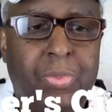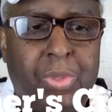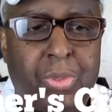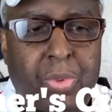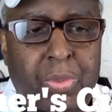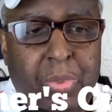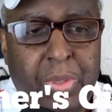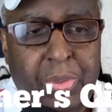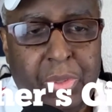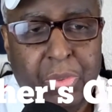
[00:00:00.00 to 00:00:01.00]
let's go ahead. We're
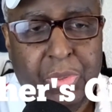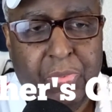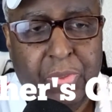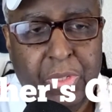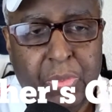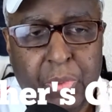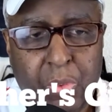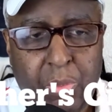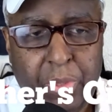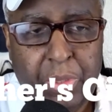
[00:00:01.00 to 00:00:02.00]
gonna toast the foot as we
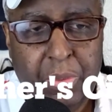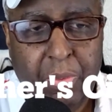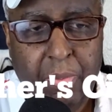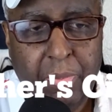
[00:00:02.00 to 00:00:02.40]
normally do,